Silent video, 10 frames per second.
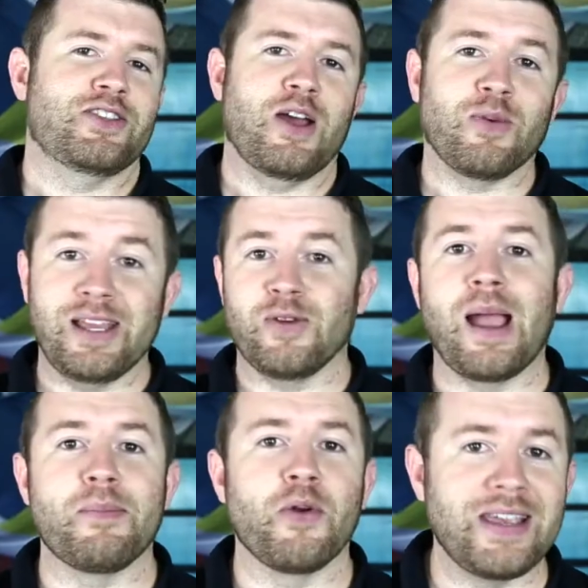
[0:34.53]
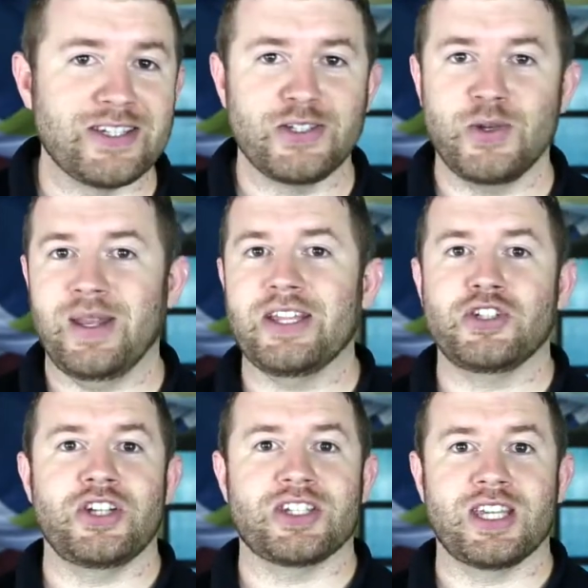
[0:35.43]
there's not really a rhyme or reason to it.
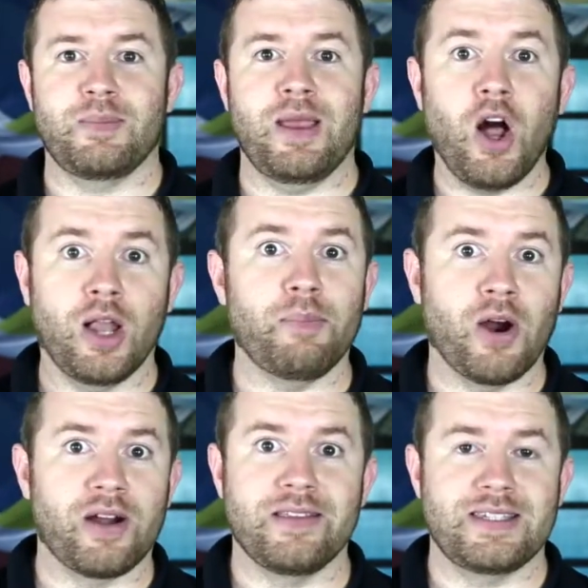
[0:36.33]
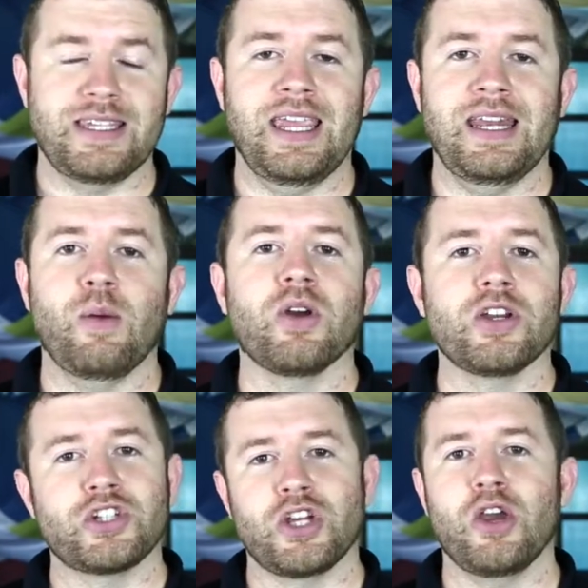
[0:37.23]
It's just going to be all a part of the scene. And we're
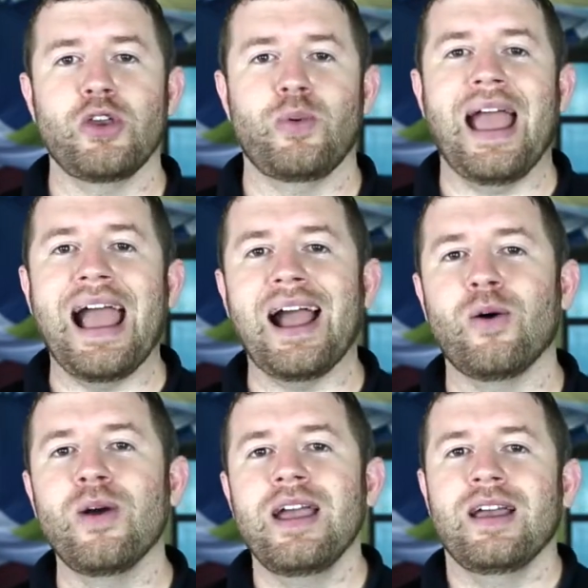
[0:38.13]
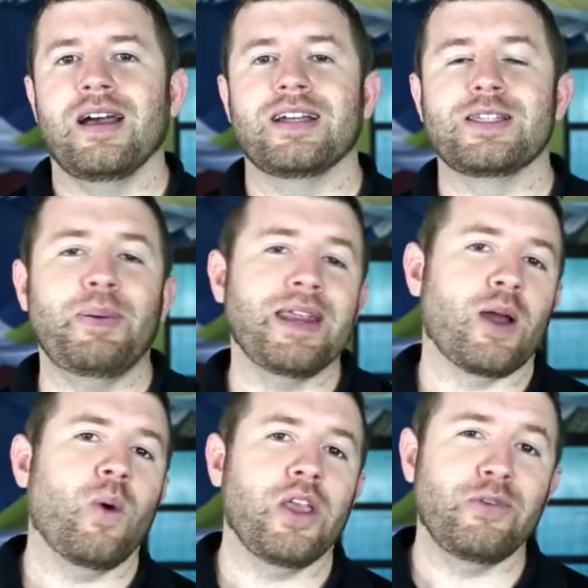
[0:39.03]
going to show you how, uh, depending
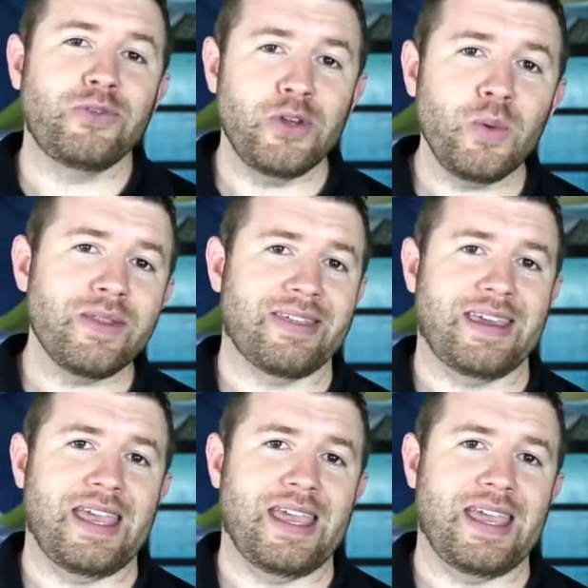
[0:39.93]
on what you do with the